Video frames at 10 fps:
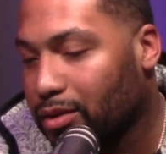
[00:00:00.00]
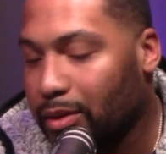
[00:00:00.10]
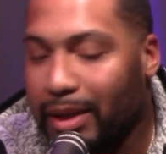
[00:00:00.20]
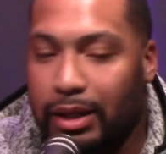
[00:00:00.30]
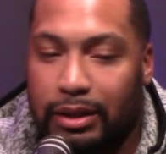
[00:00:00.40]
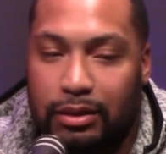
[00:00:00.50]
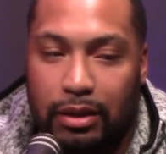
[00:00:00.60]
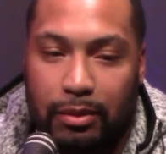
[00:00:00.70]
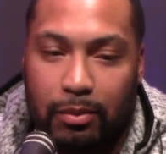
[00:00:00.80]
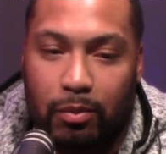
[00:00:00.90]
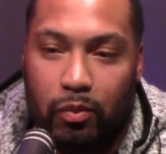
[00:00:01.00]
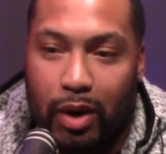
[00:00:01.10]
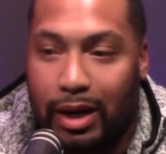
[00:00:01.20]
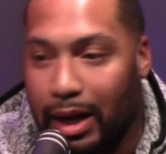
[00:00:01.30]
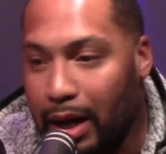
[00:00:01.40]
So my next step
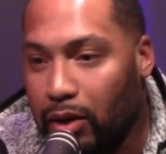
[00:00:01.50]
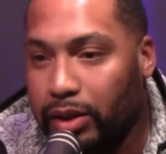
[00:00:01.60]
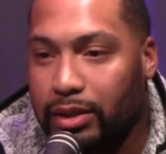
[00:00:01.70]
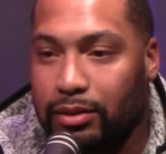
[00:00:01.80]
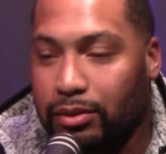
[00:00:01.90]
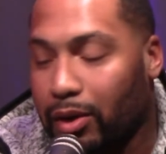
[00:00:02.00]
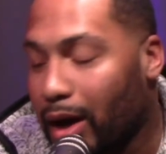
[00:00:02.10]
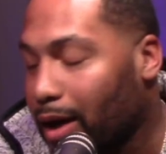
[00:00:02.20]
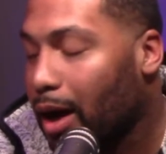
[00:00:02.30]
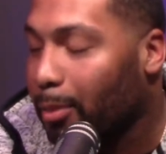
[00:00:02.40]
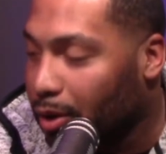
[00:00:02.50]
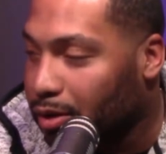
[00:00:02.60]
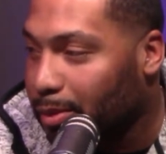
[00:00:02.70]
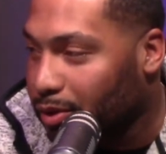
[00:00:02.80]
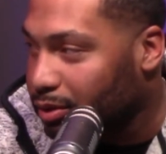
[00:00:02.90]
right now is, you know, I bought
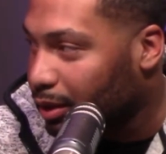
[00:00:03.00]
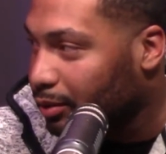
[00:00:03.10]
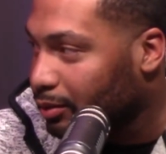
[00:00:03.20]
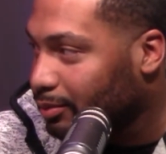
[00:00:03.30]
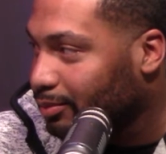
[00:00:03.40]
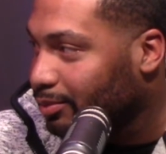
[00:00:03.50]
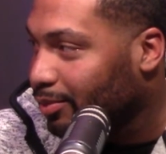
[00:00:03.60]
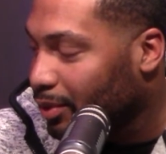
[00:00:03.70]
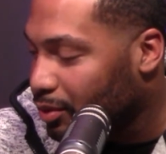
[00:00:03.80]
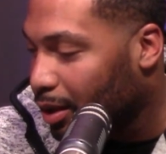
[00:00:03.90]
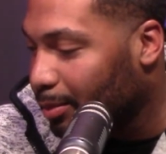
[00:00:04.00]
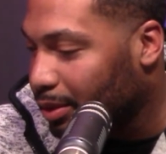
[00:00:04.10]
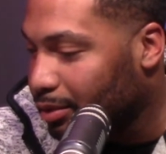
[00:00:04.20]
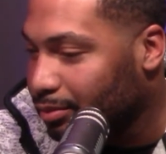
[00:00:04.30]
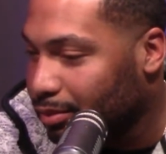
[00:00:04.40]
the motorcycle. Mm-hmm. So
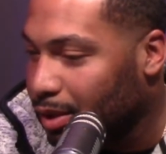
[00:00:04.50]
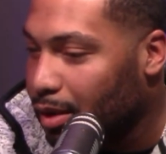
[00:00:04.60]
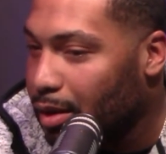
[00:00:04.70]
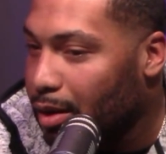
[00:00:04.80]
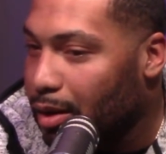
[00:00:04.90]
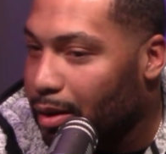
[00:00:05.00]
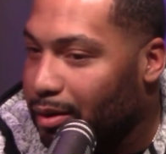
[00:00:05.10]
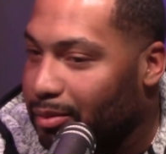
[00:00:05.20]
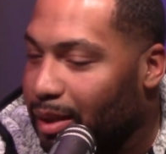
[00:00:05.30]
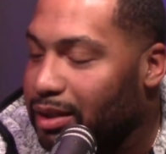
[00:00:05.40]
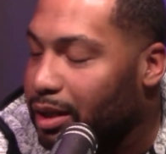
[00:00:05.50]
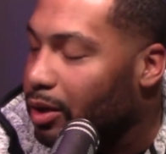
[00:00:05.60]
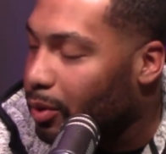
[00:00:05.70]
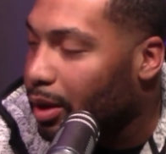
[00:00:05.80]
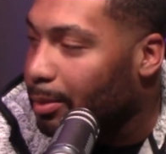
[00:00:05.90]
by
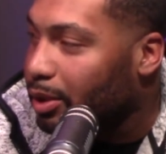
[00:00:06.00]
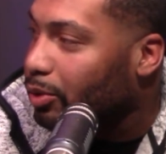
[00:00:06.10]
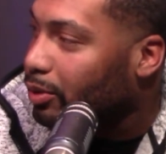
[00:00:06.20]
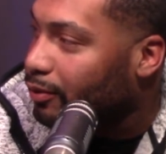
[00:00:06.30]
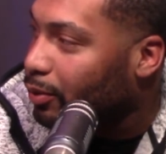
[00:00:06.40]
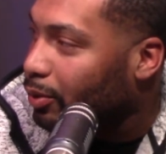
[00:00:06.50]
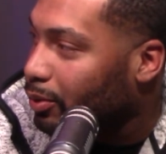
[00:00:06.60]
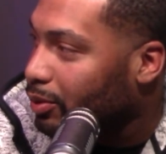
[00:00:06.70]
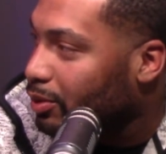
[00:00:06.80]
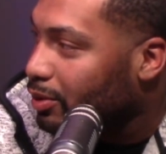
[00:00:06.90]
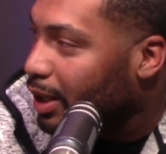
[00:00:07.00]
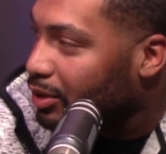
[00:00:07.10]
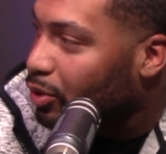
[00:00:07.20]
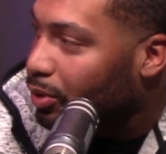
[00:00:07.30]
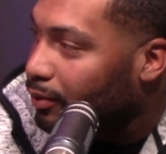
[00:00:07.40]
January, I'll be doing
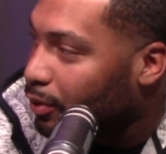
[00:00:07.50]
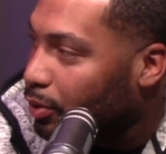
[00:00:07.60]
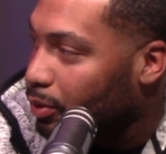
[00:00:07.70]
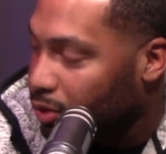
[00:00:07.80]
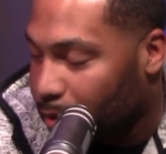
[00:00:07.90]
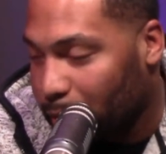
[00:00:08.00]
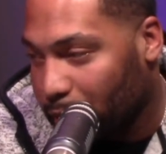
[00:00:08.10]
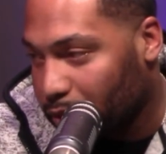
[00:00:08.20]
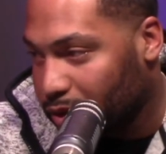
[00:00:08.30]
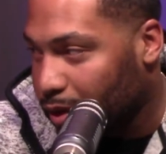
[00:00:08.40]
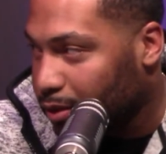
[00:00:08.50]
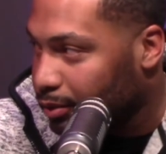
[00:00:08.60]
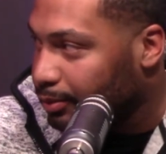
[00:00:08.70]
escorting funerals on my motorcycle.